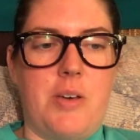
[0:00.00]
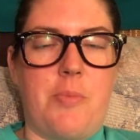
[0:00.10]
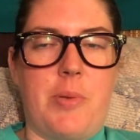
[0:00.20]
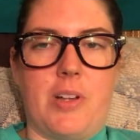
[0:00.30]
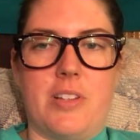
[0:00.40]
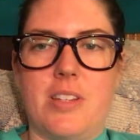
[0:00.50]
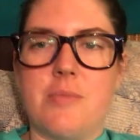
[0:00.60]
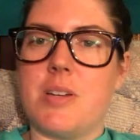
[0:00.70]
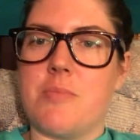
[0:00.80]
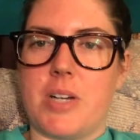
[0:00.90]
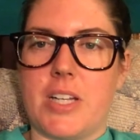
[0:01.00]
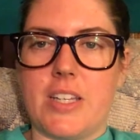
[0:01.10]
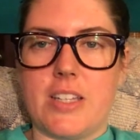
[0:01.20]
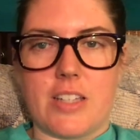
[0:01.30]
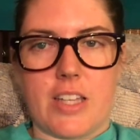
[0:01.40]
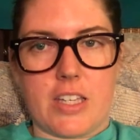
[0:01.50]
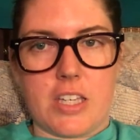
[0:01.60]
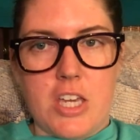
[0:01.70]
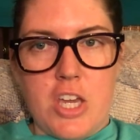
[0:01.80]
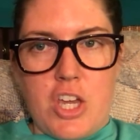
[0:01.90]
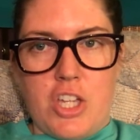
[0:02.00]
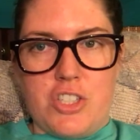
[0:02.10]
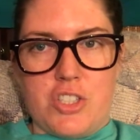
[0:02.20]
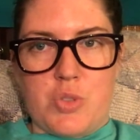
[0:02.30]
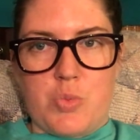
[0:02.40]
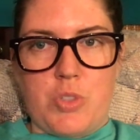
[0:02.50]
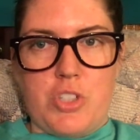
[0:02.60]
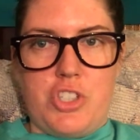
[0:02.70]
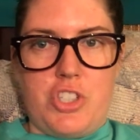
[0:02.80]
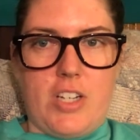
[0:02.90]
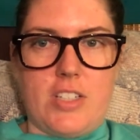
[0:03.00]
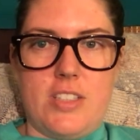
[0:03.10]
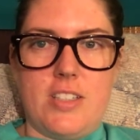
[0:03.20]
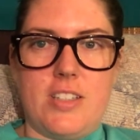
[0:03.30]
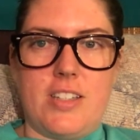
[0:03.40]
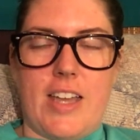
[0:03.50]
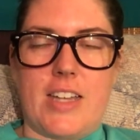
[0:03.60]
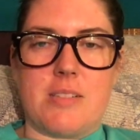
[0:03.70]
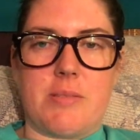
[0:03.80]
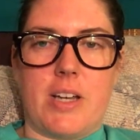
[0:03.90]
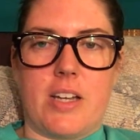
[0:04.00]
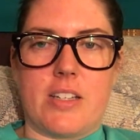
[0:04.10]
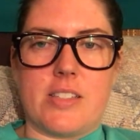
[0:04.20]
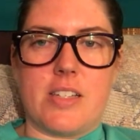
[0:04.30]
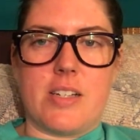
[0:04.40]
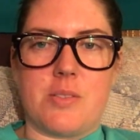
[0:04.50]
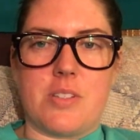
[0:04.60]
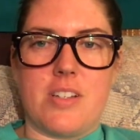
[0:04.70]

apparently my body, like, just rejected the antibiotics that I was on.